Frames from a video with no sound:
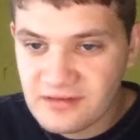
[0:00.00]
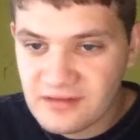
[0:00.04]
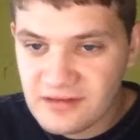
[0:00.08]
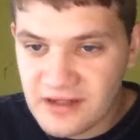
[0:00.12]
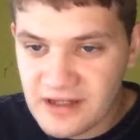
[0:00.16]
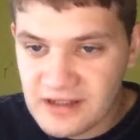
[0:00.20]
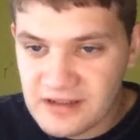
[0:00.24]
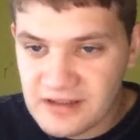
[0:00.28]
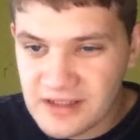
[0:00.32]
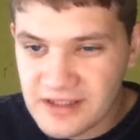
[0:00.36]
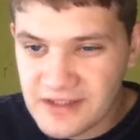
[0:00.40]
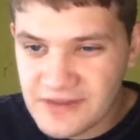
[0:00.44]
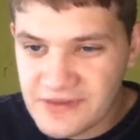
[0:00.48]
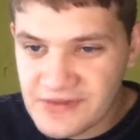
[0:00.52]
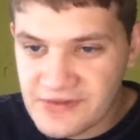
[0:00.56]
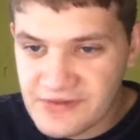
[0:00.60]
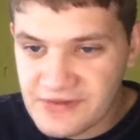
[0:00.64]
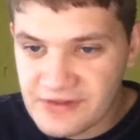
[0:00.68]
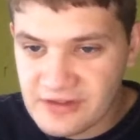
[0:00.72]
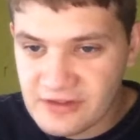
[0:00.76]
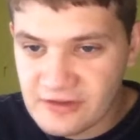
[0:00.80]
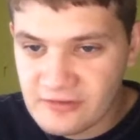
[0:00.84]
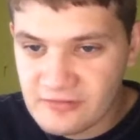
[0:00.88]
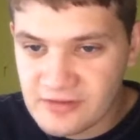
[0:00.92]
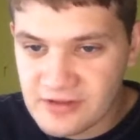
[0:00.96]
I like the
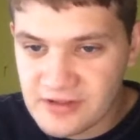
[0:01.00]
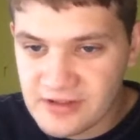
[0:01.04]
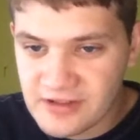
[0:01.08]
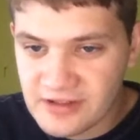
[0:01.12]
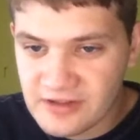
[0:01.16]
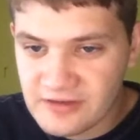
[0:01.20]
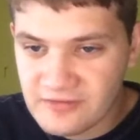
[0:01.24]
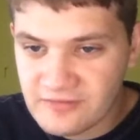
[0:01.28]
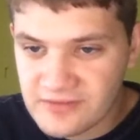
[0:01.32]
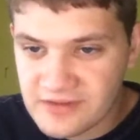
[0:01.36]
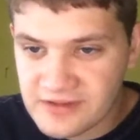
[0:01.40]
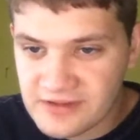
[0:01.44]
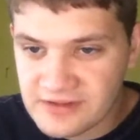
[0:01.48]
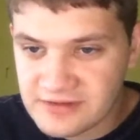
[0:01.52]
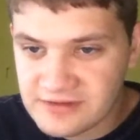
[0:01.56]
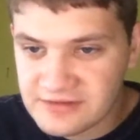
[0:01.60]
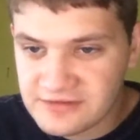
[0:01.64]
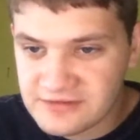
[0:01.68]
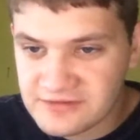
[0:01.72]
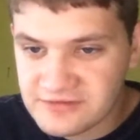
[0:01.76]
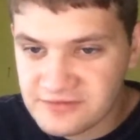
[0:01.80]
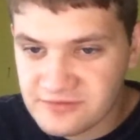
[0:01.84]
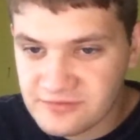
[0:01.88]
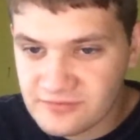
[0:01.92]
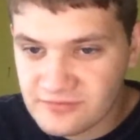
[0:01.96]
Delaware
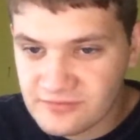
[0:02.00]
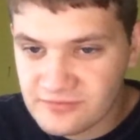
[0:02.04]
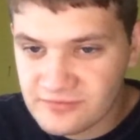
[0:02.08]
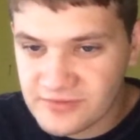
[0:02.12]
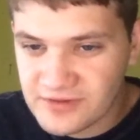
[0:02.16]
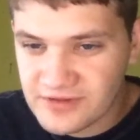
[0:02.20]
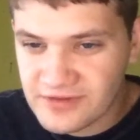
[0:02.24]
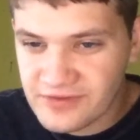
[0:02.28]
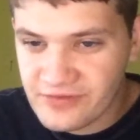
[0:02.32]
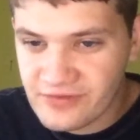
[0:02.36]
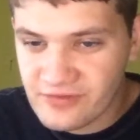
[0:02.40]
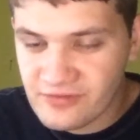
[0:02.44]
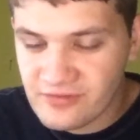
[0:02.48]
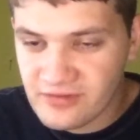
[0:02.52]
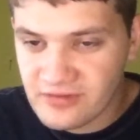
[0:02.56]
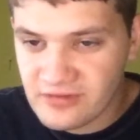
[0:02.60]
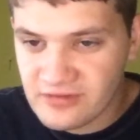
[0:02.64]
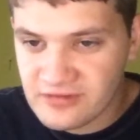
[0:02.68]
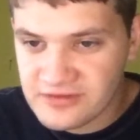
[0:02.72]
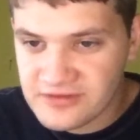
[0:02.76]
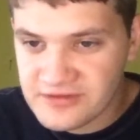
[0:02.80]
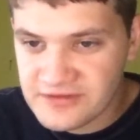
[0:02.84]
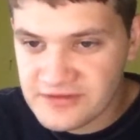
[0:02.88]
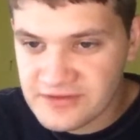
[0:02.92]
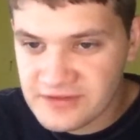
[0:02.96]
elevators with
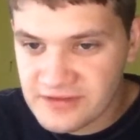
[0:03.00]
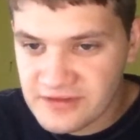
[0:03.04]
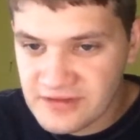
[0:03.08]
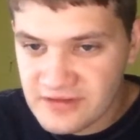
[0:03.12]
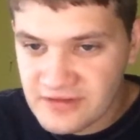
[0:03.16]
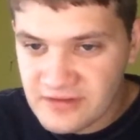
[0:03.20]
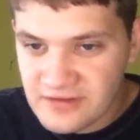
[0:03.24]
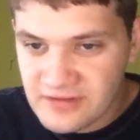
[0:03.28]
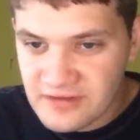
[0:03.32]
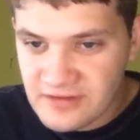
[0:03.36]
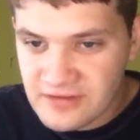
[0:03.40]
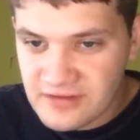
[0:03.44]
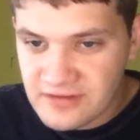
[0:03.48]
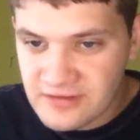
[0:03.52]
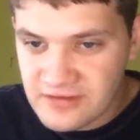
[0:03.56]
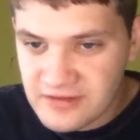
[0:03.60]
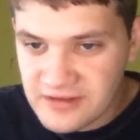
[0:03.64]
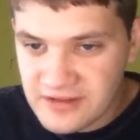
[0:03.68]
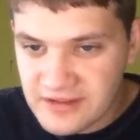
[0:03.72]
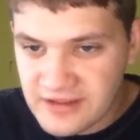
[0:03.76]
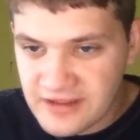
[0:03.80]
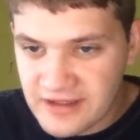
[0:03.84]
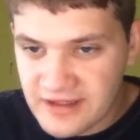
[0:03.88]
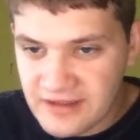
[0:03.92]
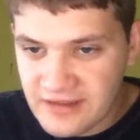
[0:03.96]
Dewhurst
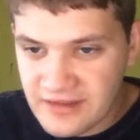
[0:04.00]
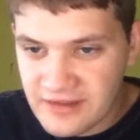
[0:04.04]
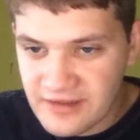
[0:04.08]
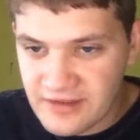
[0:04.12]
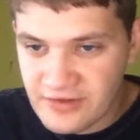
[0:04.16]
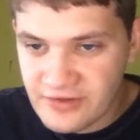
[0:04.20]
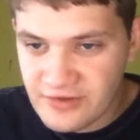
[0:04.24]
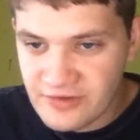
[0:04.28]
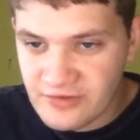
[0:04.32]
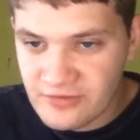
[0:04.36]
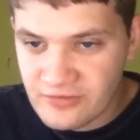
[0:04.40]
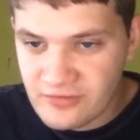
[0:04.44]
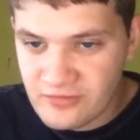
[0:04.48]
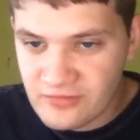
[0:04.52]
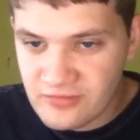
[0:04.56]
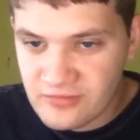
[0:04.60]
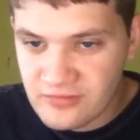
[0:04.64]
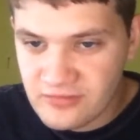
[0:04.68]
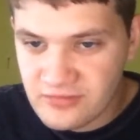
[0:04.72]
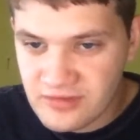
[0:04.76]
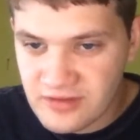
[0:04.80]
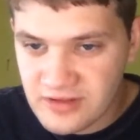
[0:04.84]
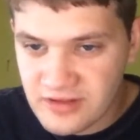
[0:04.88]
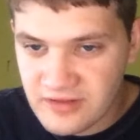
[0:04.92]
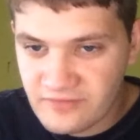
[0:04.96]
and the new.
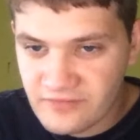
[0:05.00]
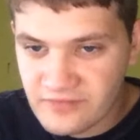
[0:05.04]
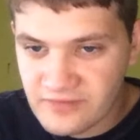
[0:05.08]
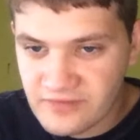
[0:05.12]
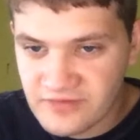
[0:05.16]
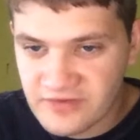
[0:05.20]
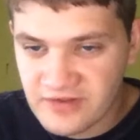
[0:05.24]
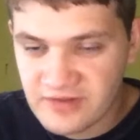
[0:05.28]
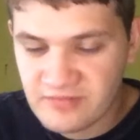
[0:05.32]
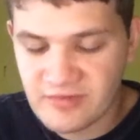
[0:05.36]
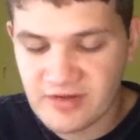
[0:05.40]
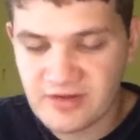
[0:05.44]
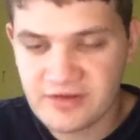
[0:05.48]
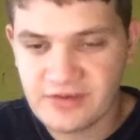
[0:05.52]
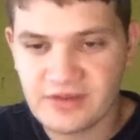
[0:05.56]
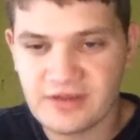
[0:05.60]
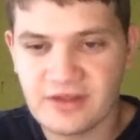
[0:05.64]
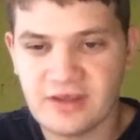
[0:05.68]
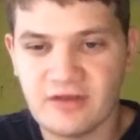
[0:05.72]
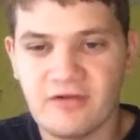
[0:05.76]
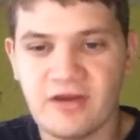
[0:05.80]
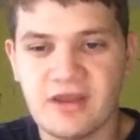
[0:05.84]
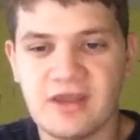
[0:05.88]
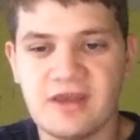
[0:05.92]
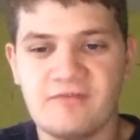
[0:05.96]
If you've seen it,
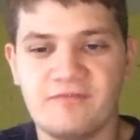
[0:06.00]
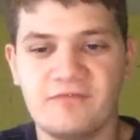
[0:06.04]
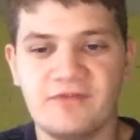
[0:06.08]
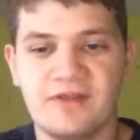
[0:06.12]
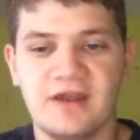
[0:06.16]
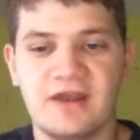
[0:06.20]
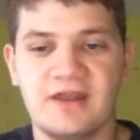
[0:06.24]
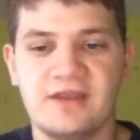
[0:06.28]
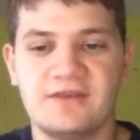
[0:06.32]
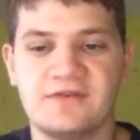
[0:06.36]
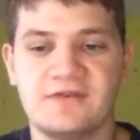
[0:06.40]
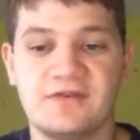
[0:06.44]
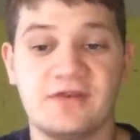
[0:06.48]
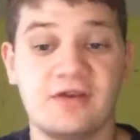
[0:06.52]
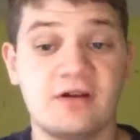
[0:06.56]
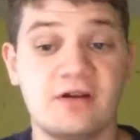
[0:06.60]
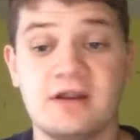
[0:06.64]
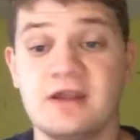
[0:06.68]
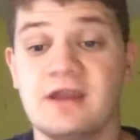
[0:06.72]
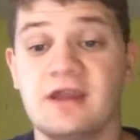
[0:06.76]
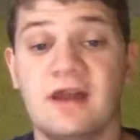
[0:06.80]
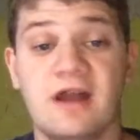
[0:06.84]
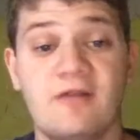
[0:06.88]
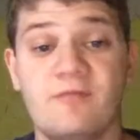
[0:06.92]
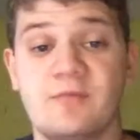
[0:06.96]
no, I have not.
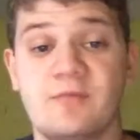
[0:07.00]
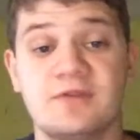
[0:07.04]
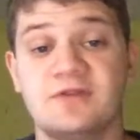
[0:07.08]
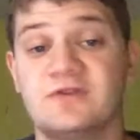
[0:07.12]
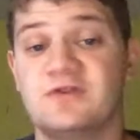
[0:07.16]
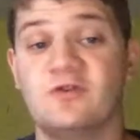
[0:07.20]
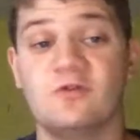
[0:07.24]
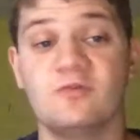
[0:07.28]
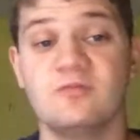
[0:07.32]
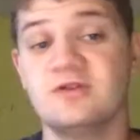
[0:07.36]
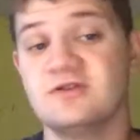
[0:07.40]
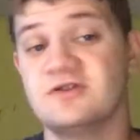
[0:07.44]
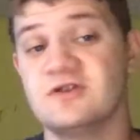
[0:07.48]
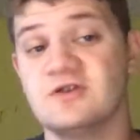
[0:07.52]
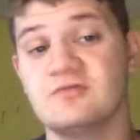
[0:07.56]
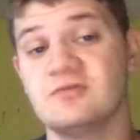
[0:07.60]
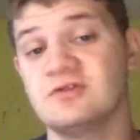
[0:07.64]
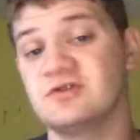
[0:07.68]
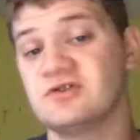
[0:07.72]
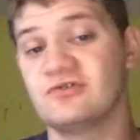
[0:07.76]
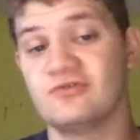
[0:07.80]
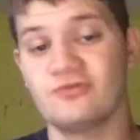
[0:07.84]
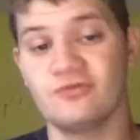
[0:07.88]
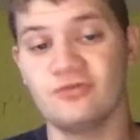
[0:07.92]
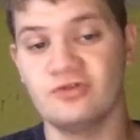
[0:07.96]
Sorry, I've been so busy with
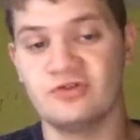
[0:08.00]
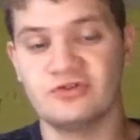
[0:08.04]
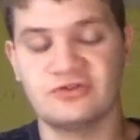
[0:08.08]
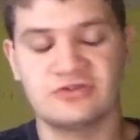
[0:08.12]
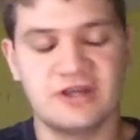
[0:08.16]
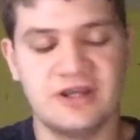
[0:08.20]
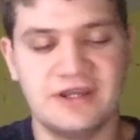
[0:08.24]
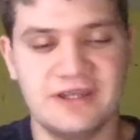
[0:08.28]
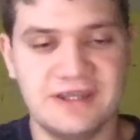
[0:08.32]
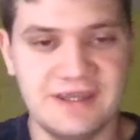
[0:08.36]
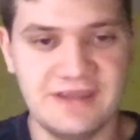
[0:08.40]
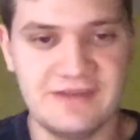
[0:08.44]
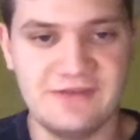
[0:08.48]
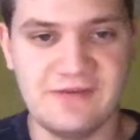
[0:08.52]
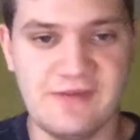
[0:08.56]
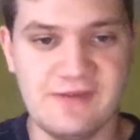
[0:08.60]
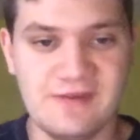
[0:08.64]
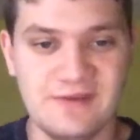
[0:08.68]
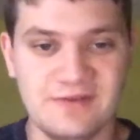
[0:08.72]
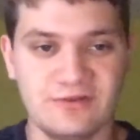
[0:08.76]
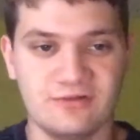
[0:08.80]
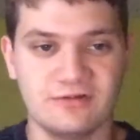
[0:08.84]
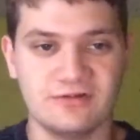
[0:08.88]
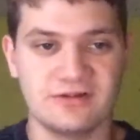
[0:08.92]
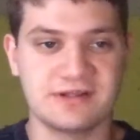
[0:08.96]
school and trying to get to
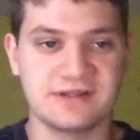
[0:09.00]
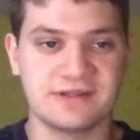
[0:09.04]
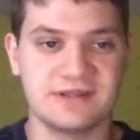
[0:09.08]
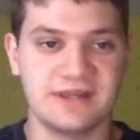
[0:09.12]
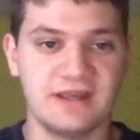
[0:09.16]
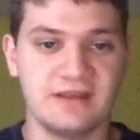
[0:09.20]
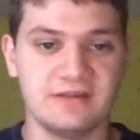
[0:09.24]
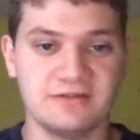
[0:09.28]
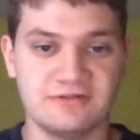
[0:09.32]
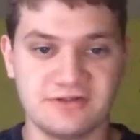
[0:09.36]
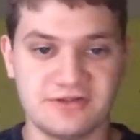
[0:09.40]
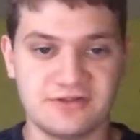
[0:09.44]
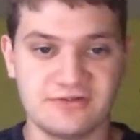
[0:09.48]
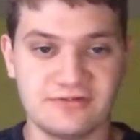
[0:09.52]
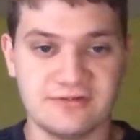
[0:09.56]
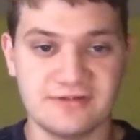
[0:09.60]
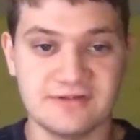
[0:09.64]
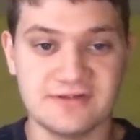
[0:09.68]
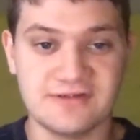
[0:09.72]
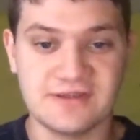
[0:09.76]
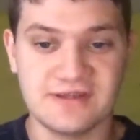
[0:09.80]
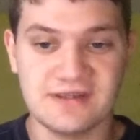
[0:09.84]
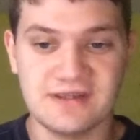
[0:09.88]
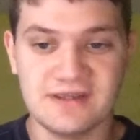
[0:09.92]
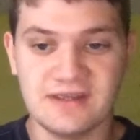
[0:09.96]
these Lord & Taylor
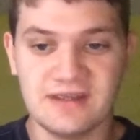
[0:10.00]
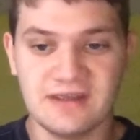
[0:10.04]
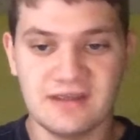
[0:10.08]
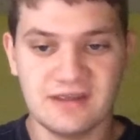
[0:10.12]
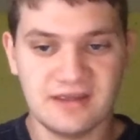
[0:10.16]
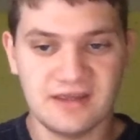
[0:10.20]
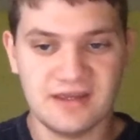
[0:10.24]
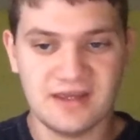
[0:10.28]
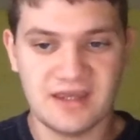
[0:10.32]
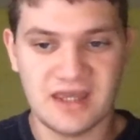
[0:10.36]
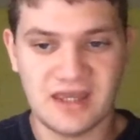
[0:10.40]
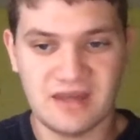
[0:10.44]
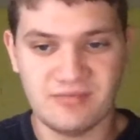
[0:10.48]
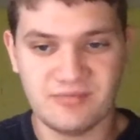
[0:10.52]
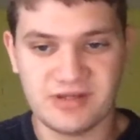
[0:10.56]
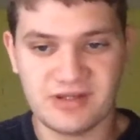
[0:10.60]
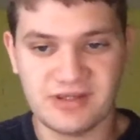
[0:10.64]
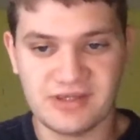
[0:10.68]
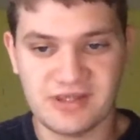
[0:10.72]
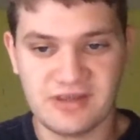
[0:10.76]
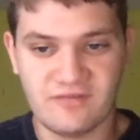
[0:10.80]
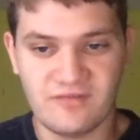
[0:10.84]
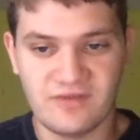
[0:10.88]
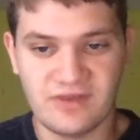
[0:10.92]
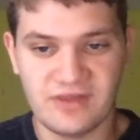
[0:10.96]
stores. But I'll
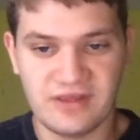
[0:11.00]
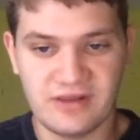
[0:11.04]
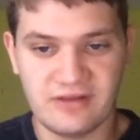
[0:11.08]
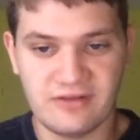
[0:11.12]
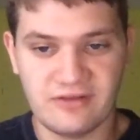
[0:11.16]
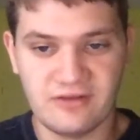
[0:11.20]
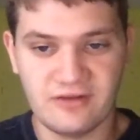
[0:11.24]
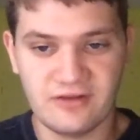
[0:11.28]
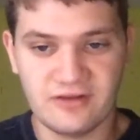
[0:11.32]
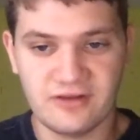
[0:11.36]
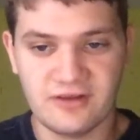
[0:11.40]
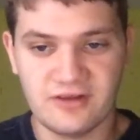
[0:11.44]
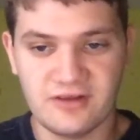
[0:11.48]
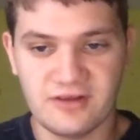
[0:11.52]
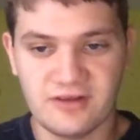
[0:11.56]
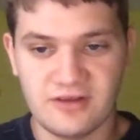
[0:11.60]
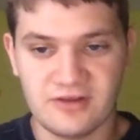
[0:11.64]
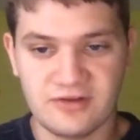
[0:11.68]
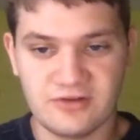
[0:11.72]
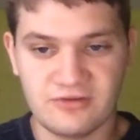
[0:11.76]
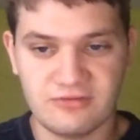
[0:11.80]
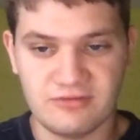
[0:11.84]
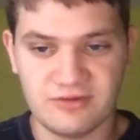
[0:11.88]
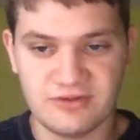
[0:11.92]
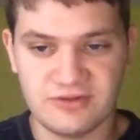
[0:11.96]
definitely take a look.
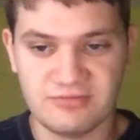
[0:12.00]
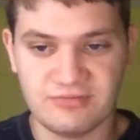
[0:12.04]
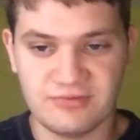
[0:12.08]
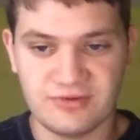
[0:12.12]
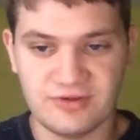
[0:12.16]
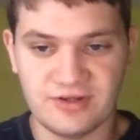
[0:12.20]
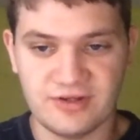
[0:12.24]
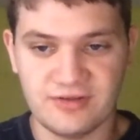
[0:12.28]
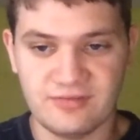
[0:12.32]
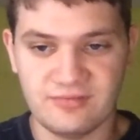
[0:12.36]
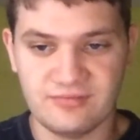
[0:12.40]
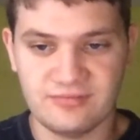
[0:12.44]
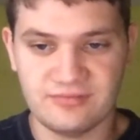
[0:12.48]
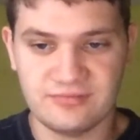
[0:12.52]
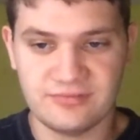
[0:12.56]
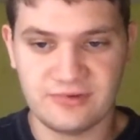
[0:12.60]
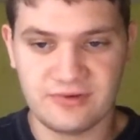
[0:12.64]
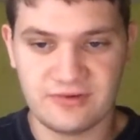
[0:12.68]
Chris, what up?